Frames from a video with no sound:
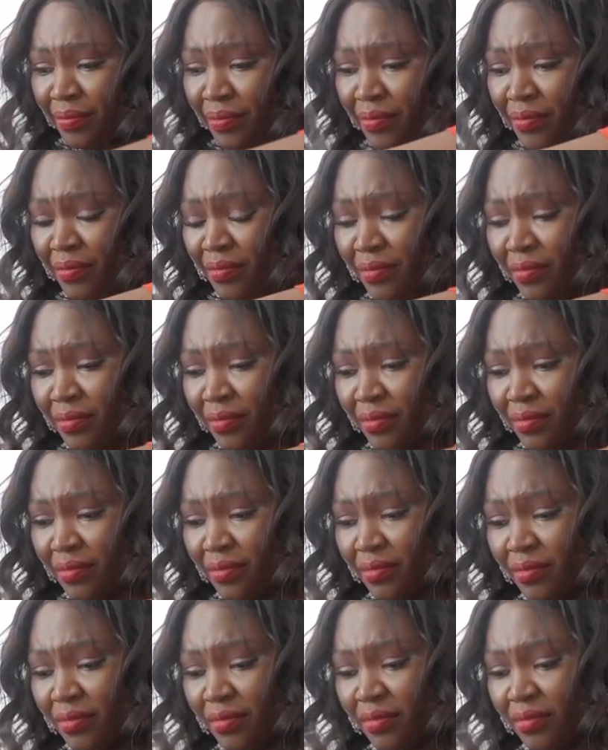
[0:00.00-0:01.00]

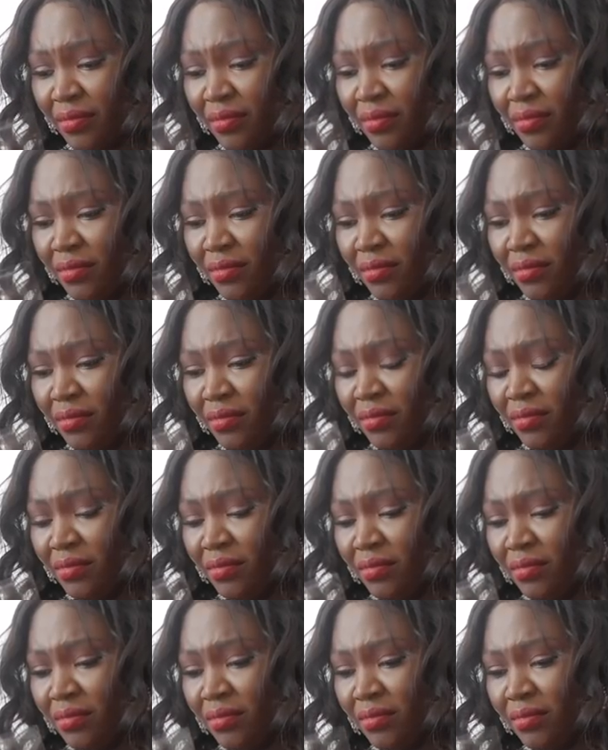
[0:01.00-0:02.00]

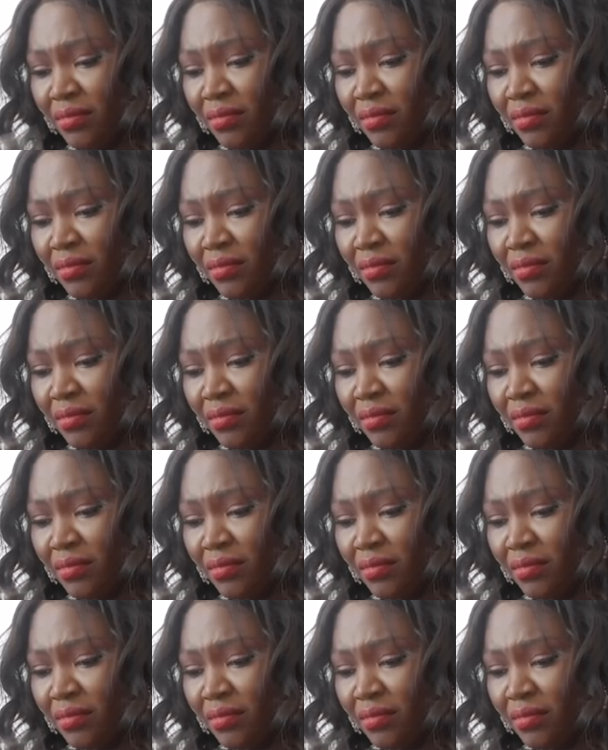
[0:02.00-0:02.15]
Nobody speaks.